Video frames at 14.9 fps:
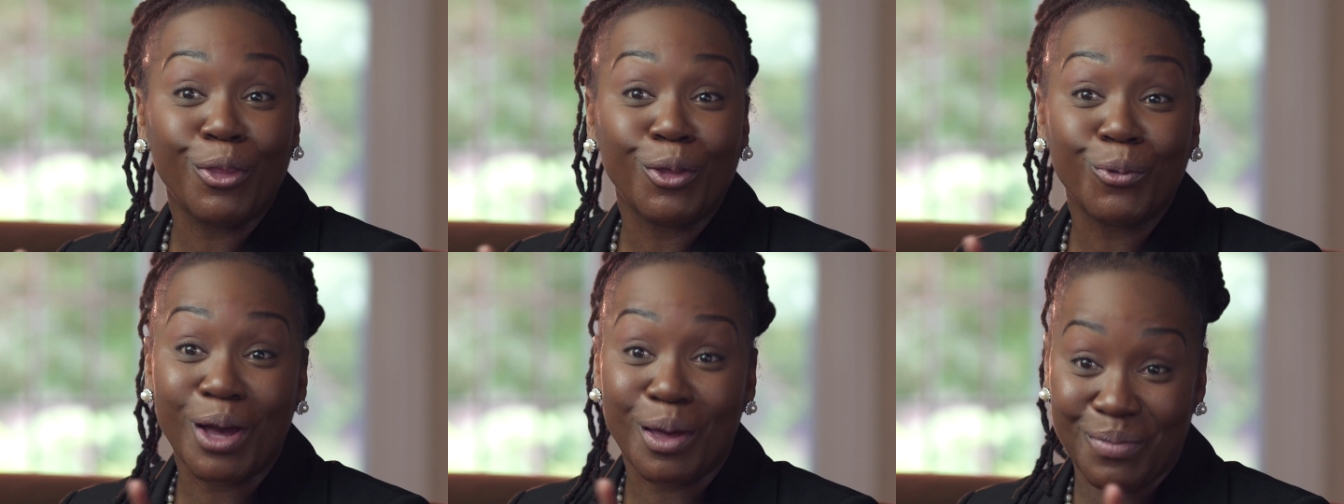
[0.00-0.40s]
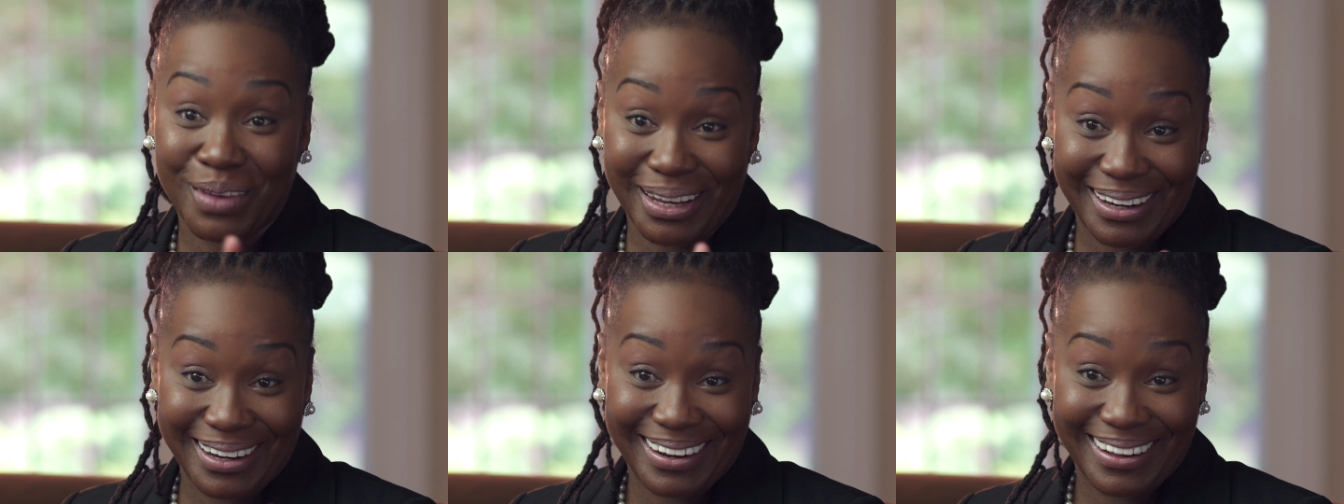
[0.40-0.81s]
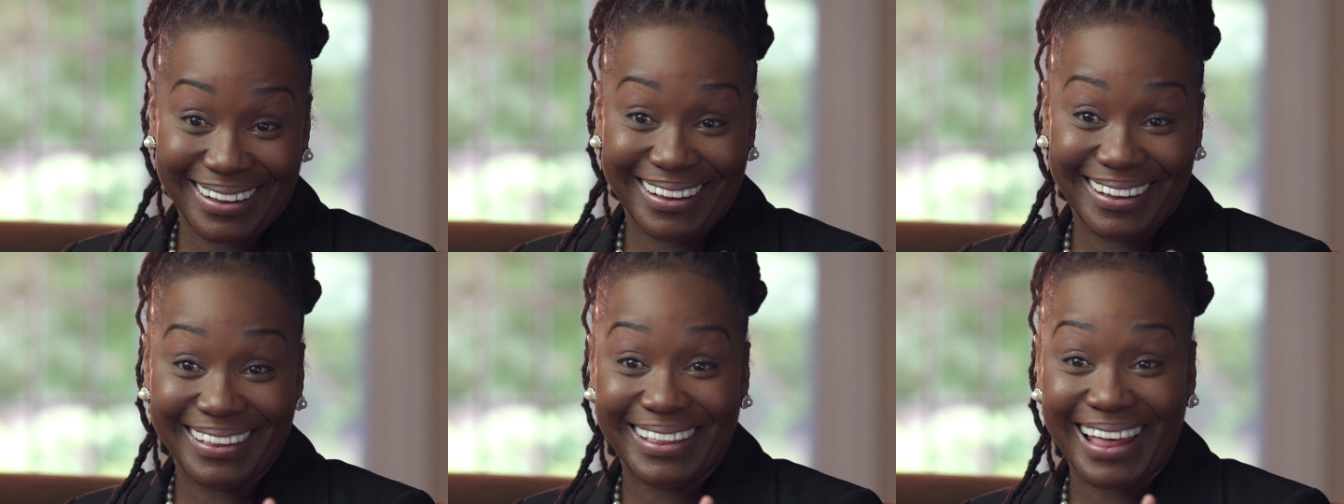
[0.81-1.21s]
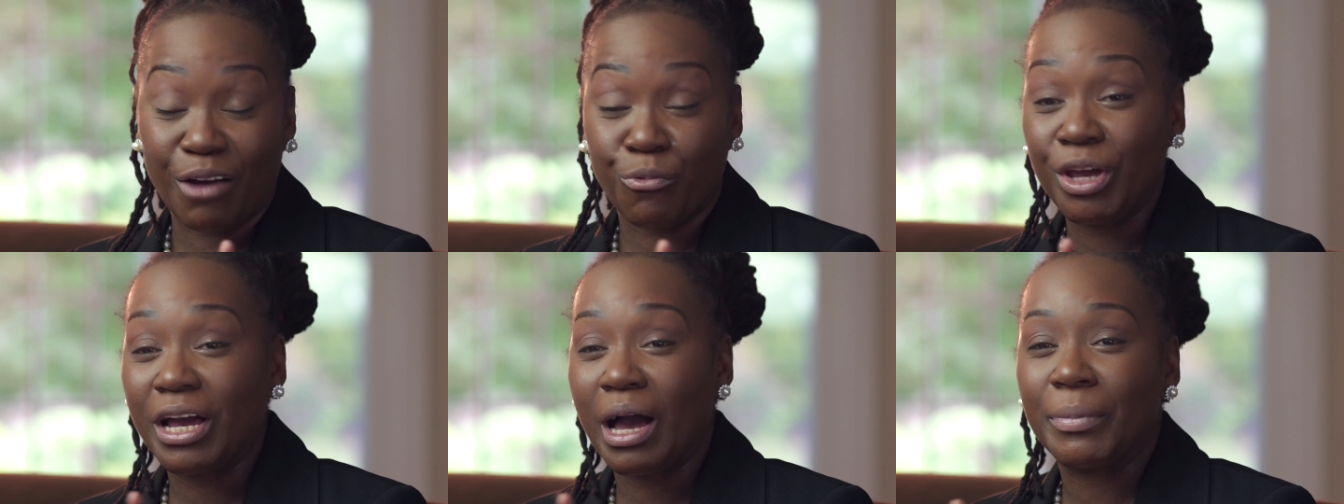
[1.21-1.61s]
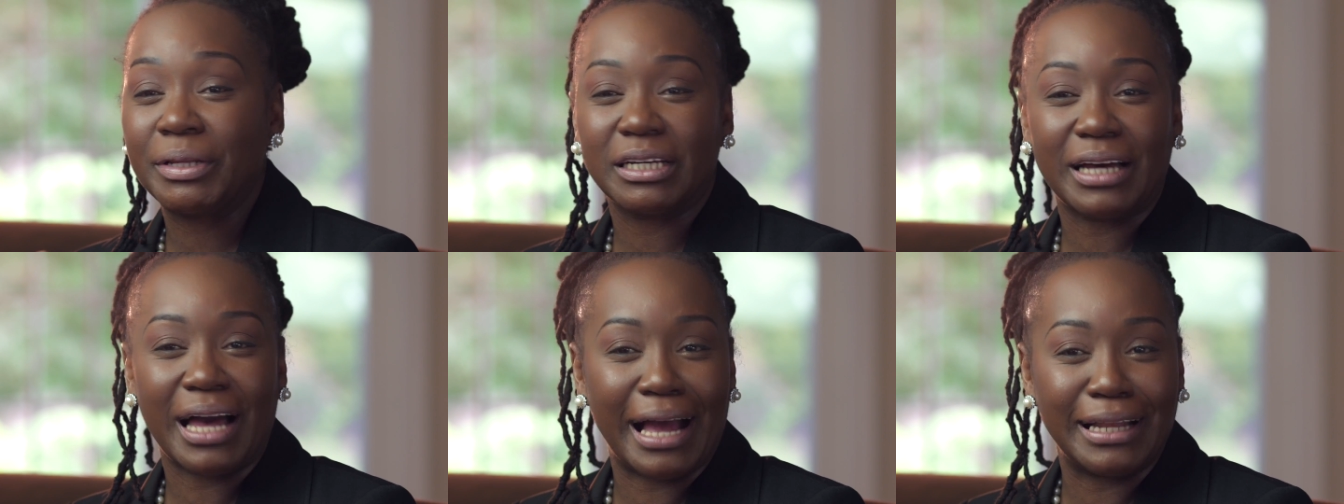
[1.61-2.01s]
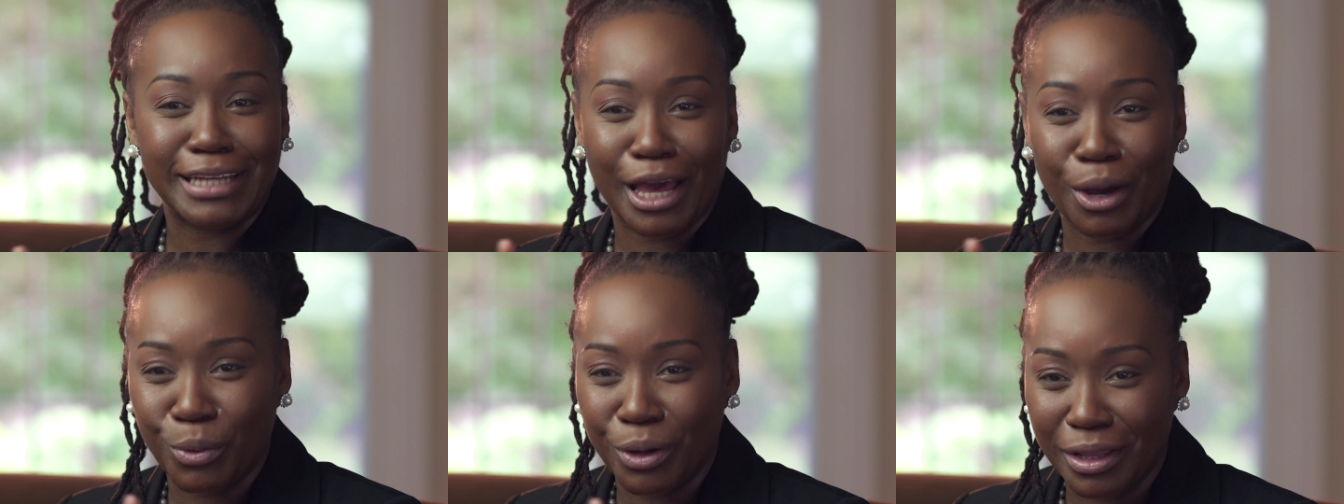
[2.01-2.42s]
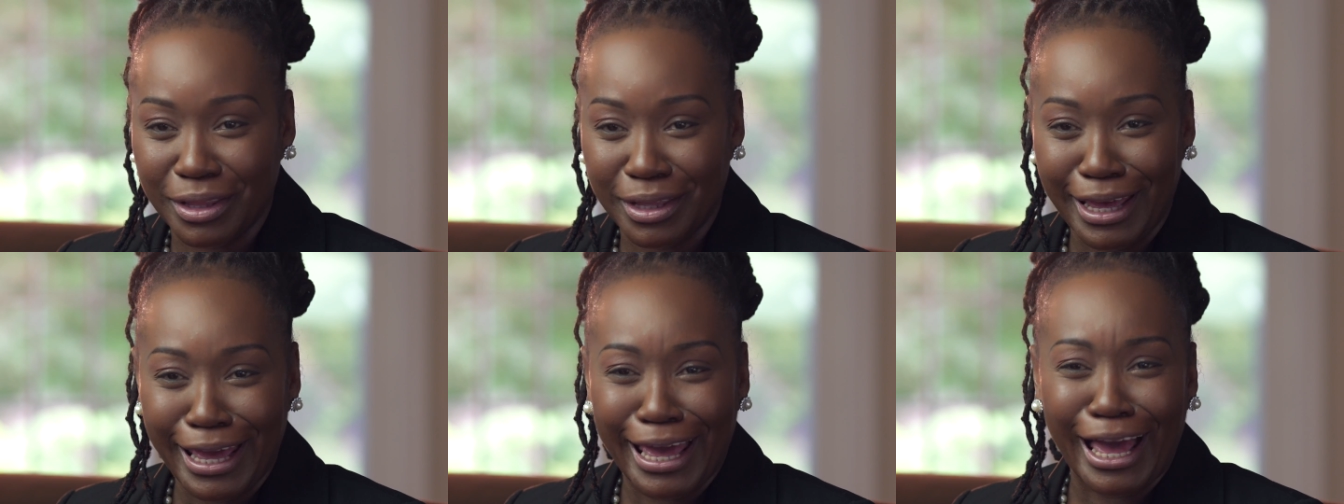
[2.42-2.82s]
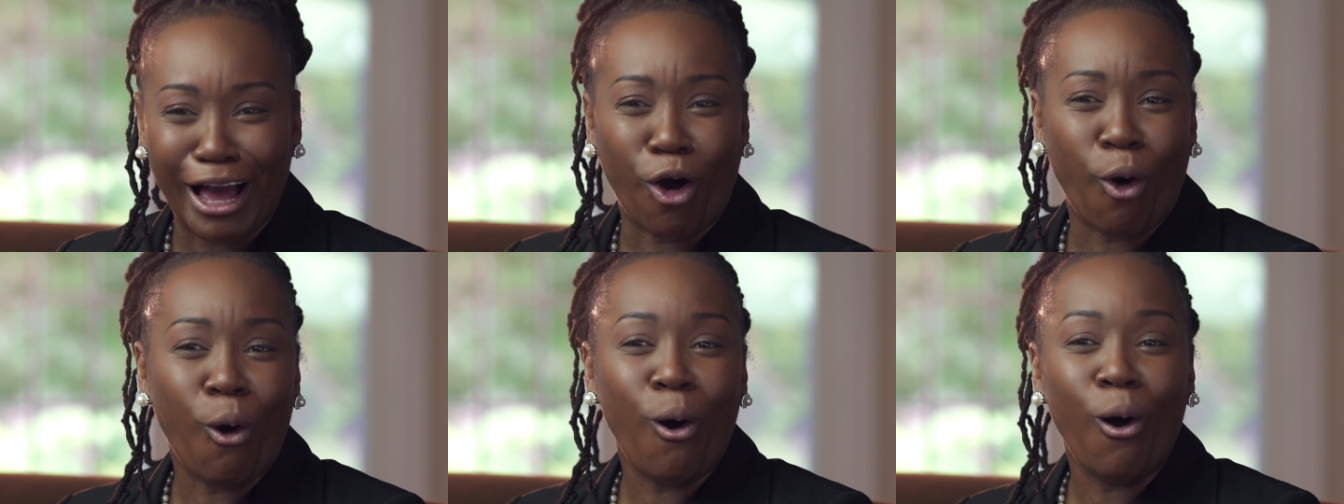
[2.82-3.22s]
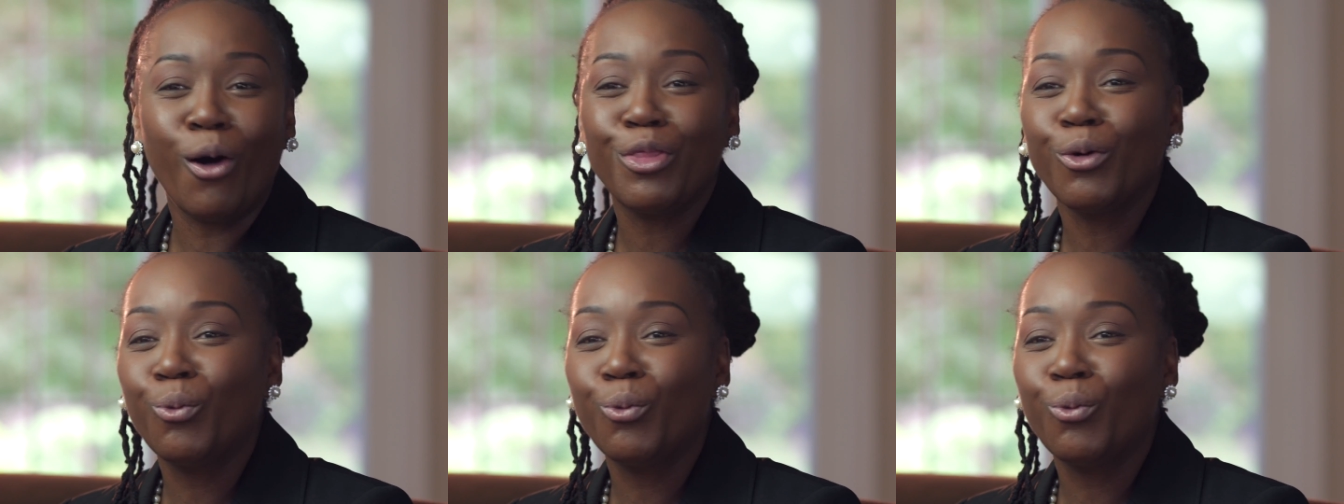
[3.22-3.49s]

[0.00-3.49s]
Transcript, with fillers: the women that we come into contact with, all the